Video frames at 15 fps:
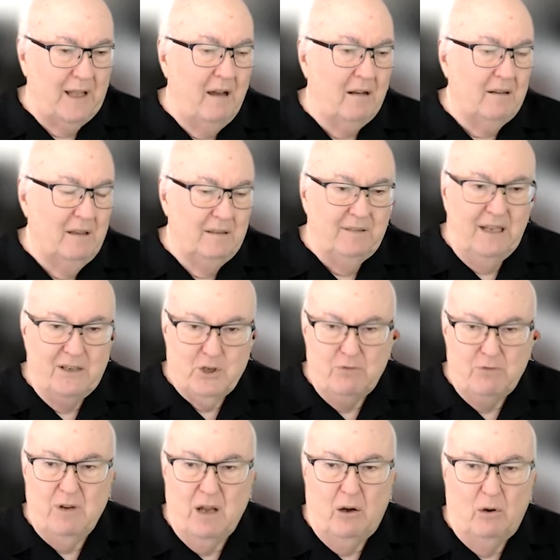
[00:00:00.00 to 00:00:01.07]
out, as
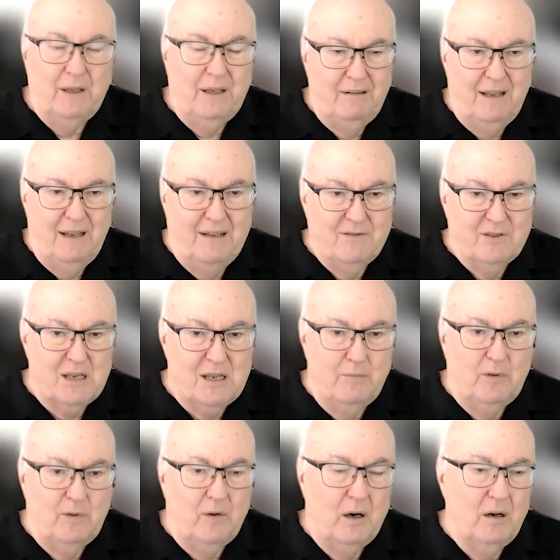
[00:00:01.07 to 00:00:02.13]
you know, and some
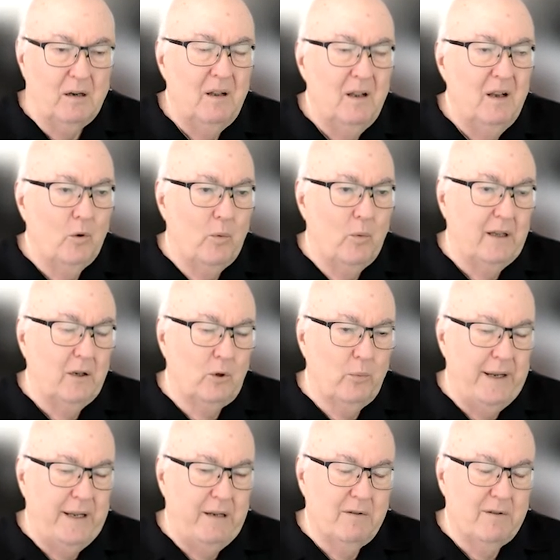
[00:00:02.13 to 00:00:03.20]
of our regular
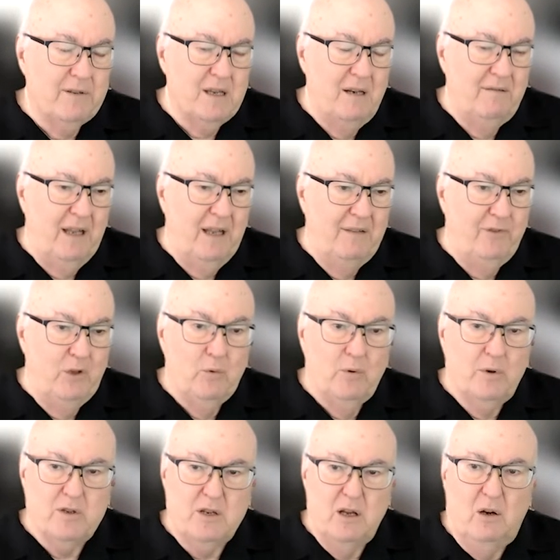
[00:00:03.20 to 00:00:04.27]
readers and
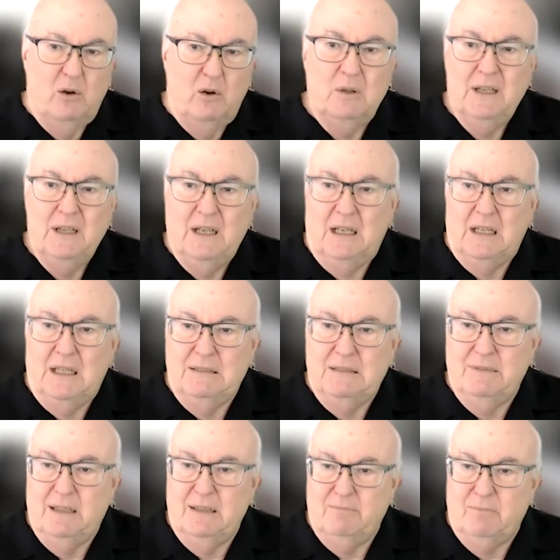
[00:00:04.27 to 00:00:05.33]
viewers know,
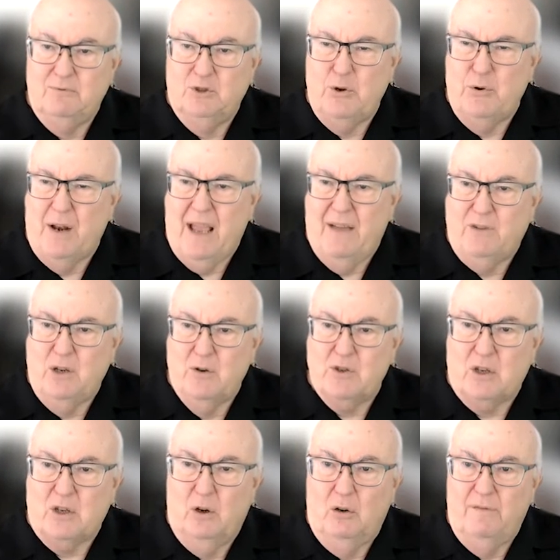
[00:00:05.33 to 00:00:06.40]
2.5
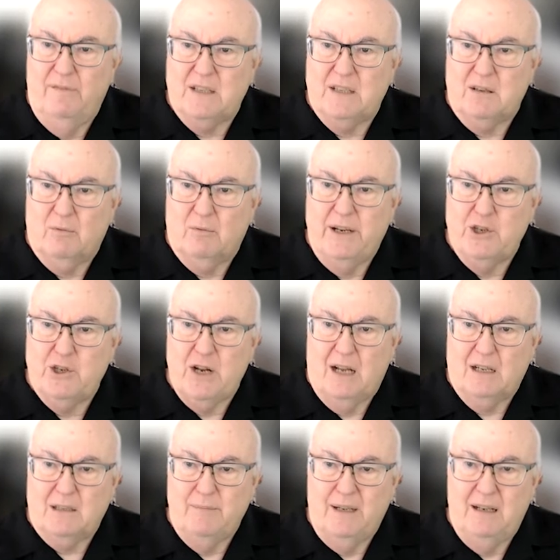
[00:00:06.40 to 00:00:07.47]
years ago, Avixa reached
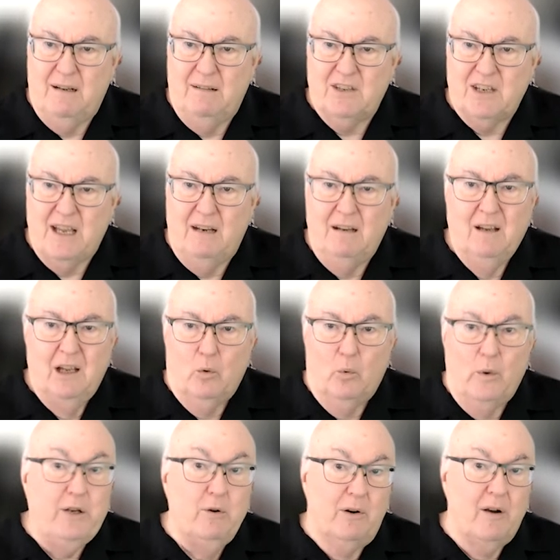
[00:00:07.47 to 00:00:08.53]
out to me and said,
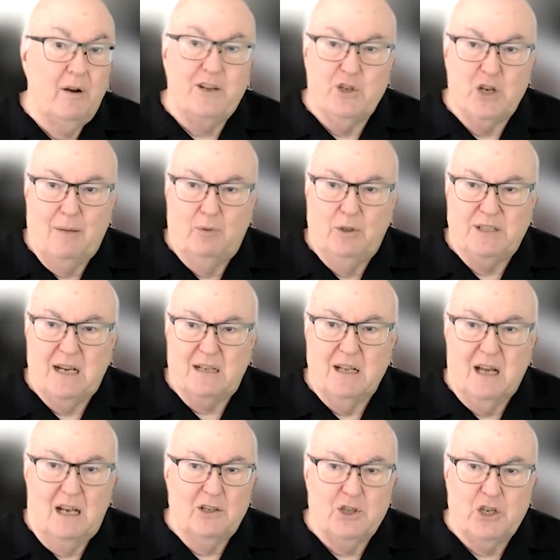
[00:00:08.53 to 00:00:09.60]
we do a great job with
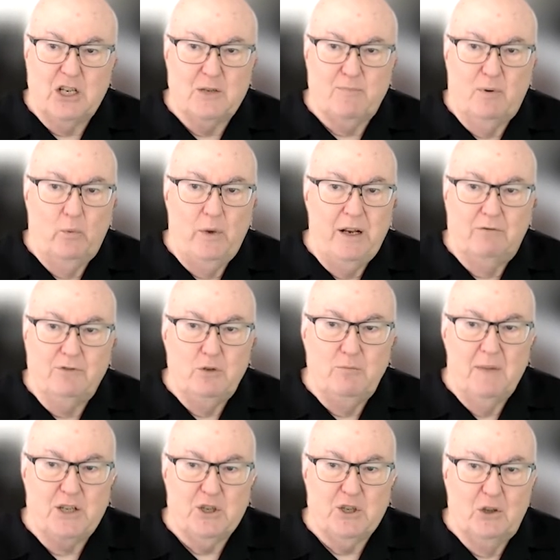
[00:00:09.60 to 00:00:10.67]
technologies, but we don't do
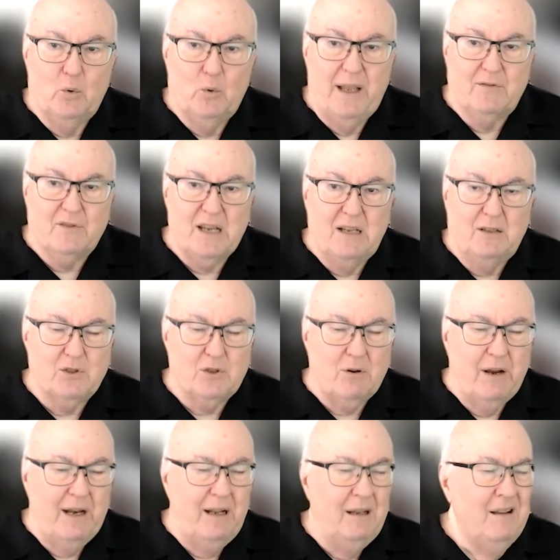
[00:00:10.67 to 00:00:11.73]
much in the way of sales
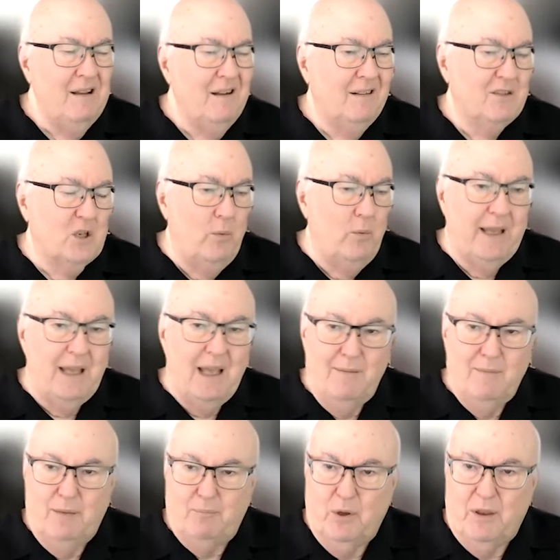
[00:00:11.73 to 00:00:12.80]
training. So we
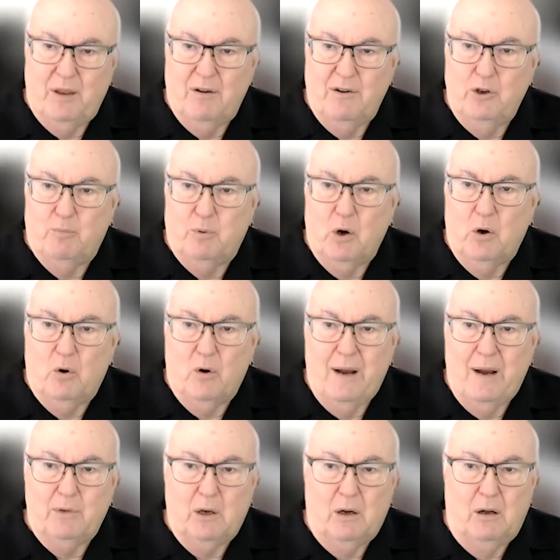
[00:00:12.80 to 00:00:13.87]
came up with our new
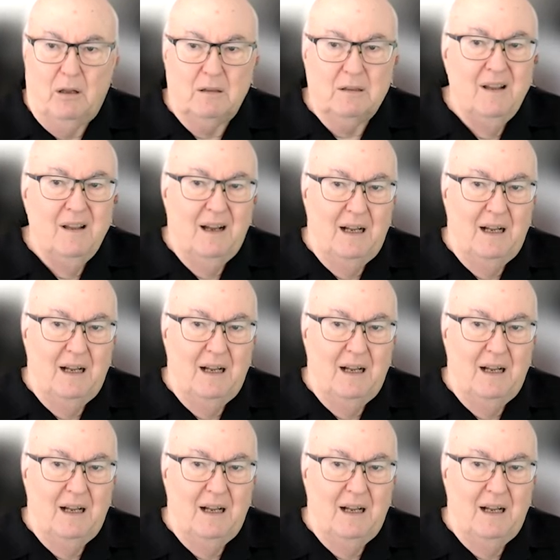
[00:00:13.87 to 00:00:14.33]
program called